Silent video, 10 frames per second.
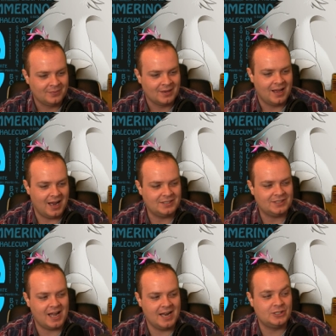I
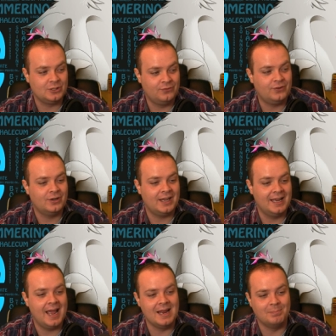started to fucking
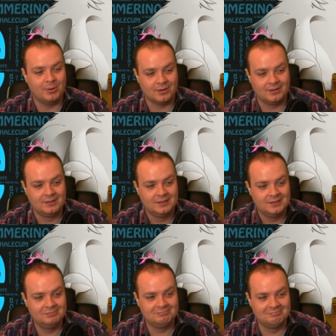hate Puddle
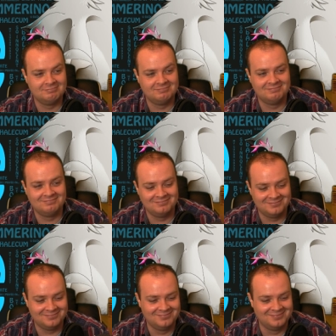
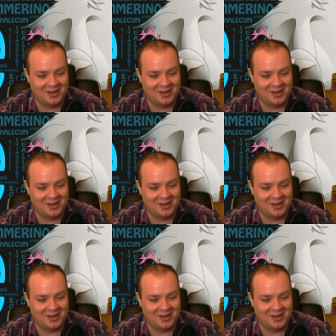Oh,